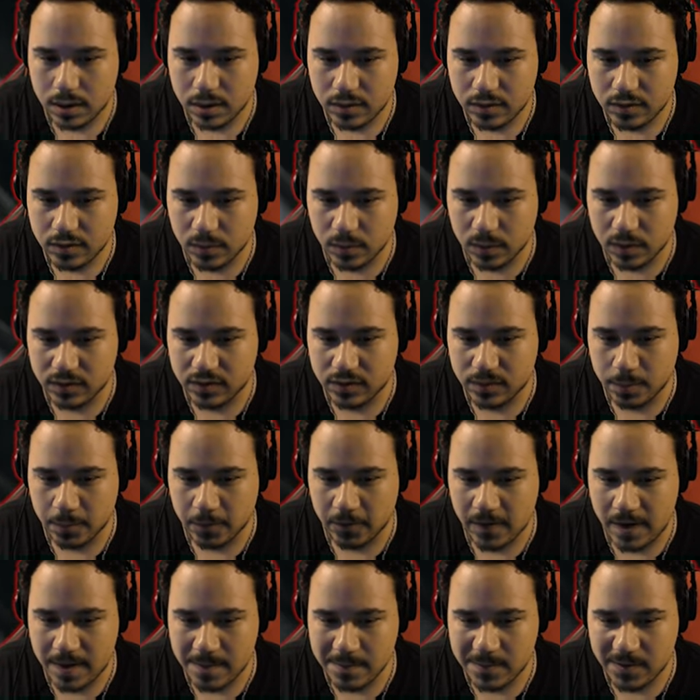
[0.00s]
She wants to
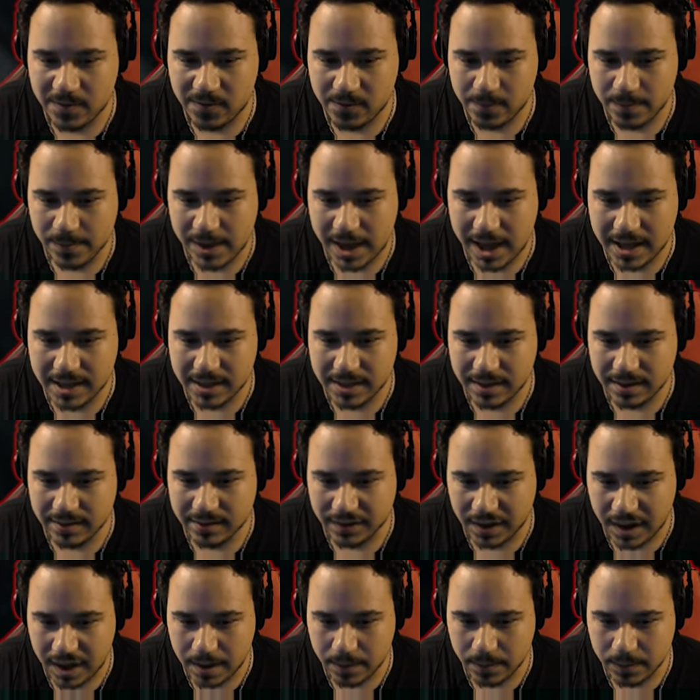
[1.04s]
prevent me from getting this
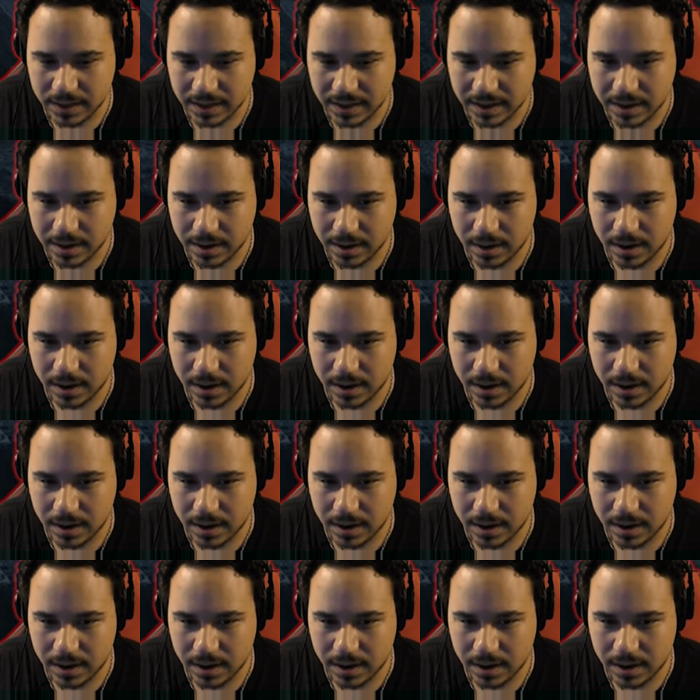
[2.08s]
guy with it.